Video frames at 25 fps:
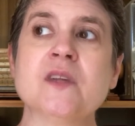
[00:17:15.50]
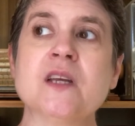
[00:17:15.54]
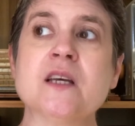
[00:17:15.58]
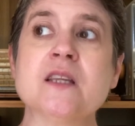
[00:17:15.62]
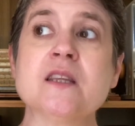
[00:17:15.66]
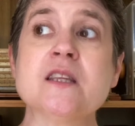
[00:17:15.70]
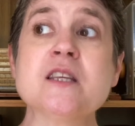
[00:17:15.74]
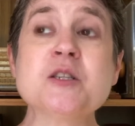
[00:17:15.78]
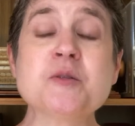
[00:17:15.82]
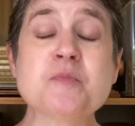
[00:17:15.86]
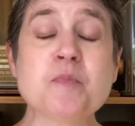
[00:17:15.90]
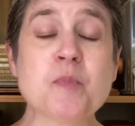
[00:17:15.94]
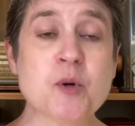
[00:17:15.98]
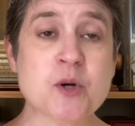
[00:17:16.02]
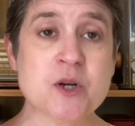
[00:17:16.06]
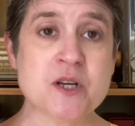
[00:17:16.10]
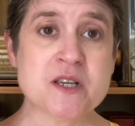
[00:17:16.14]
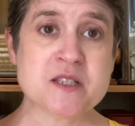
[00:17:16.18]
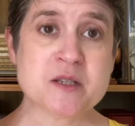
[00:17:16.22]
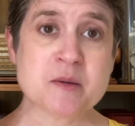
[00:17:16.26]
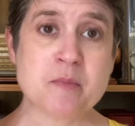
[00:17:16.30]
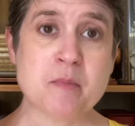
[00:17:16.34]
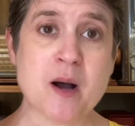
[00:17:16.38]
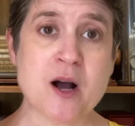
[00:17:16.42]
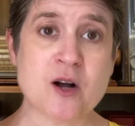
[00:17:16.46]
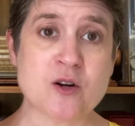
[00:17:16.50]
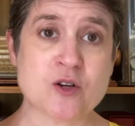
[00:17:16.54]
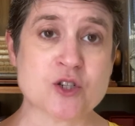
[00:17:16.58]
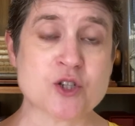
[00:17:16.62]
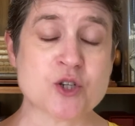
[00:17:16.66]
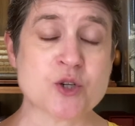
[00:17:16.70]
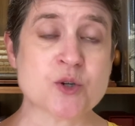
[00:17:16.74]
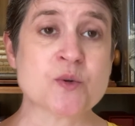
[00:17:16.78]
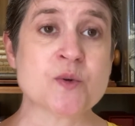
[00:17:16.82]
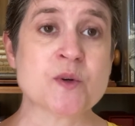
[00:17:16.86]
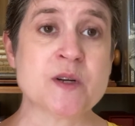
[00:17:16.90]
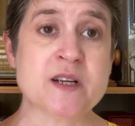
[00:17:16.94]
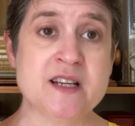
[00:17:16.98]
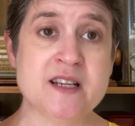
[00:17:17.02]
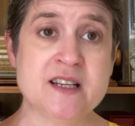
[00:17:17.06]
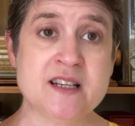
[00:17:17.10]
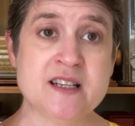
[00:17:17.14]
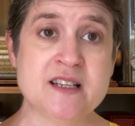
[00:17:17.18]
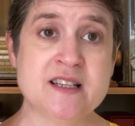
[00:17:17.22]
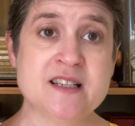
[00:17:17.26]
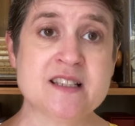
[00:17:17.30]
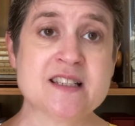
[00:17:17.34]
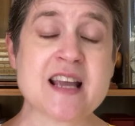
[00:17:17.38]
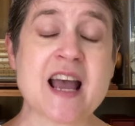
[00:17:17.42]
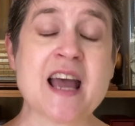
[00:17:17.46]
This book is about
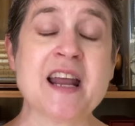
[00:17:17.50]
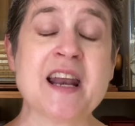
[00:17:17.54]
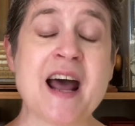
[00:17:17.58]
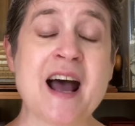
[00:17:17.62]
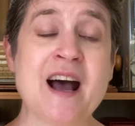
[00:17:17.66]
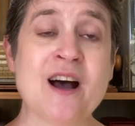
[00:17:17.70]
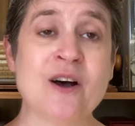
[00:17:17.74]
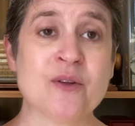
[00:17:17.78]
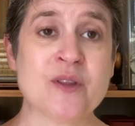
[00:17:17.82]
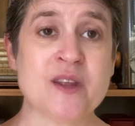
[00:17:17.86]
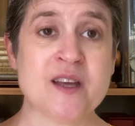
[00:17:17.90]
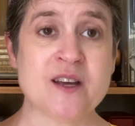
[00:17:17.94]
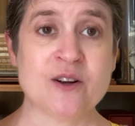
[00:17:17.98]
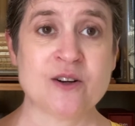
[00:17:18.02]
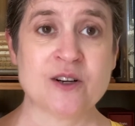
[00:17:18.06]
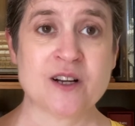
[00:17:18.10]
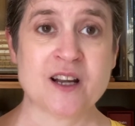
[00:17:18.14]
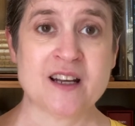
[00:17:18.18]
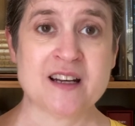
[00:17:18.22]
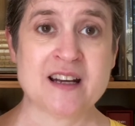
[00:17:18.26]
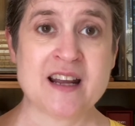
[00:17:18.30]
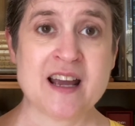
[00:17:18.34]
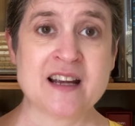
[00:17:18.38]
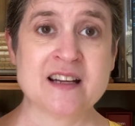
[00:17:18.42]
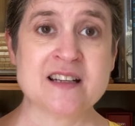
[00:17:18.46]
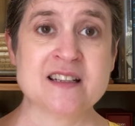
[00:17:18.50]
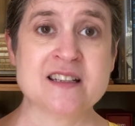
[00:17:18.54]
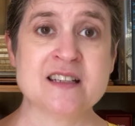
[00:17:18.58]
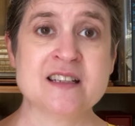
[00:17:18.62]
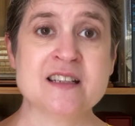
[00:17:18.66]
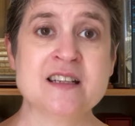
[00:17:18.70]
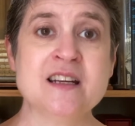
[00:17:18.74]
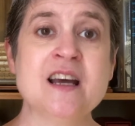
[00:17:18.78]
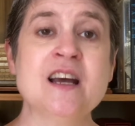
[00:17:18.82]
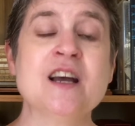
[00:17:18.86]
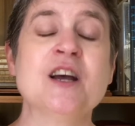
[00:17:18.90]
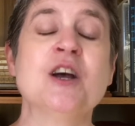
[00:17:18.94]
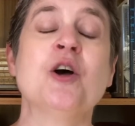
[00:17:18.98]
trees and how they are connected,